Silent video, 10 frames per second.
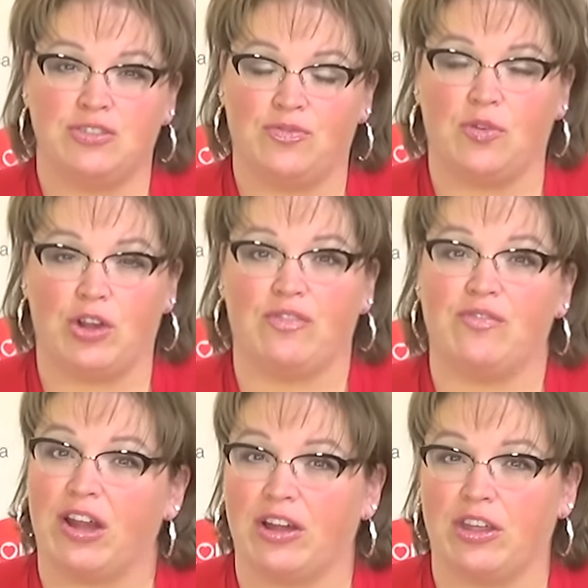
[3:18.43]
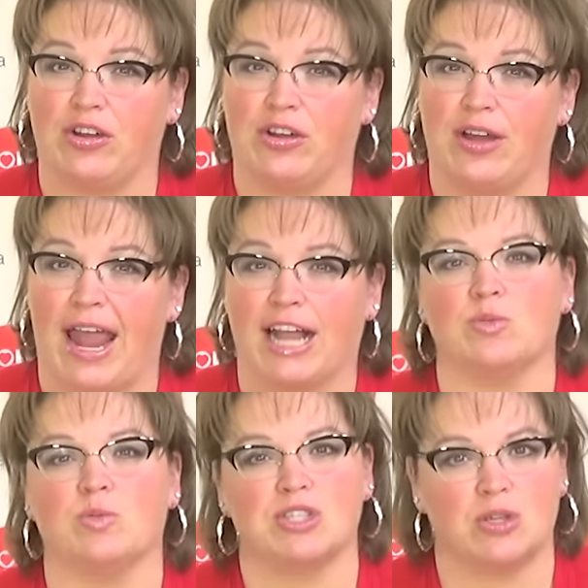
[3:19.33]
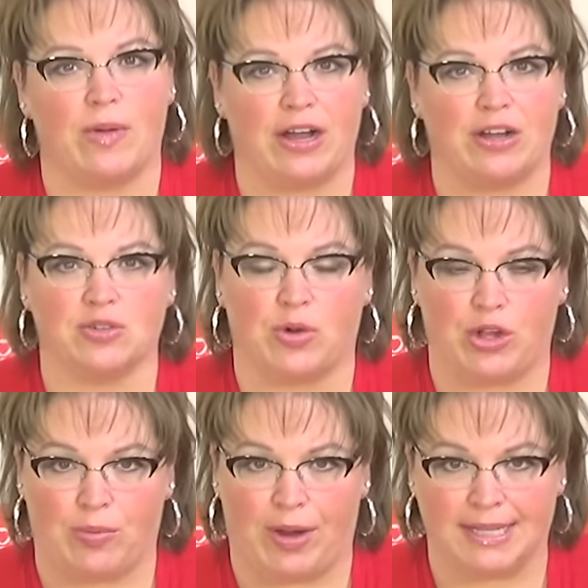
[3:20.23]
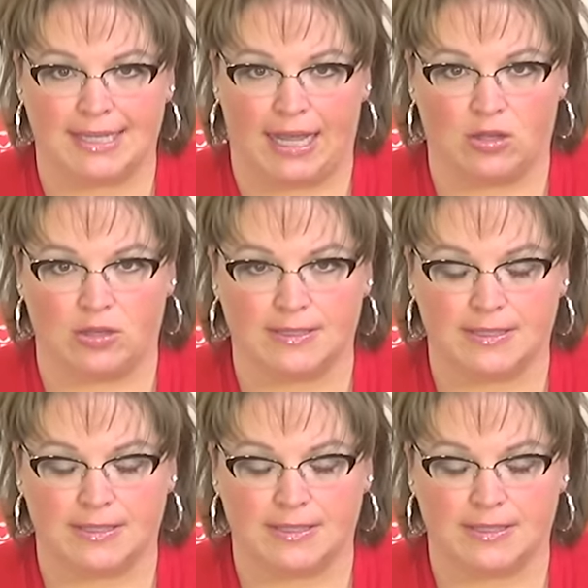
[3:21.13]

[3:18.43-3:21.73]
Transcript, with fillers: for your actual squares or your rectangles.